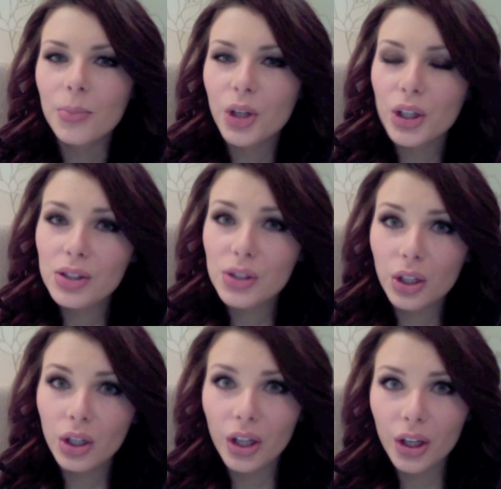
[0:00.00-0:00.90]
goes to
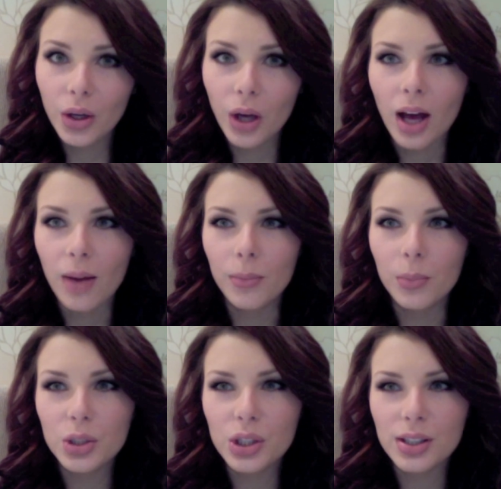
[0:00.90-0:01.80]
look,
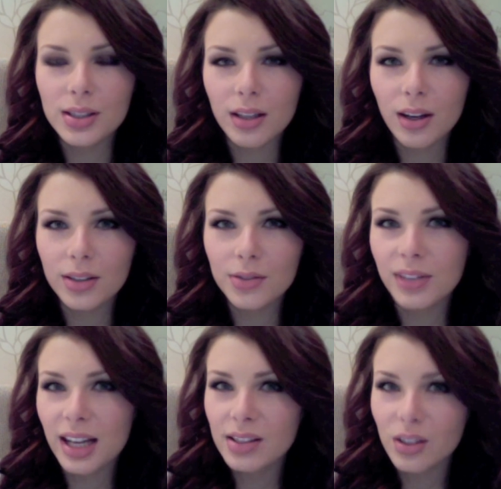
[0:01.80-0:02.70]
which is kind of
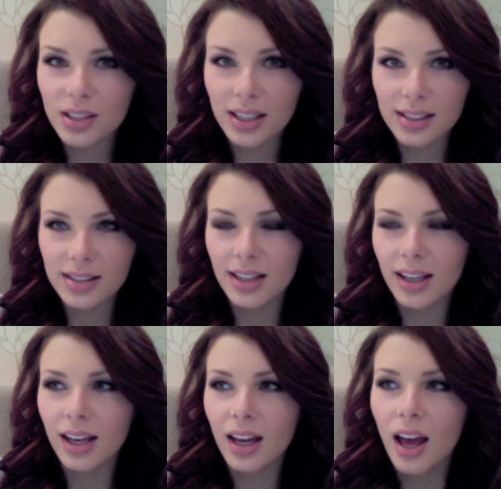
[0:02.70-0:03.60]
less
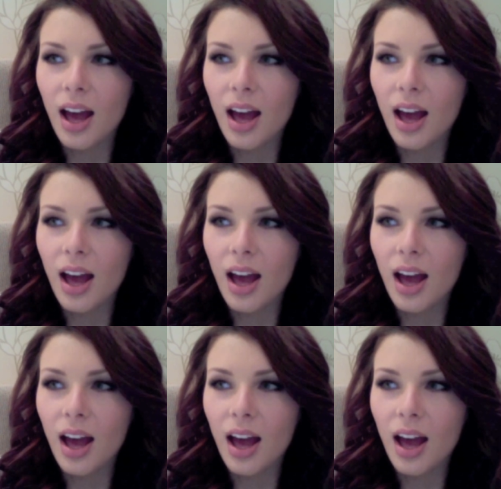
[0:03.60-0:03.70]
artistic.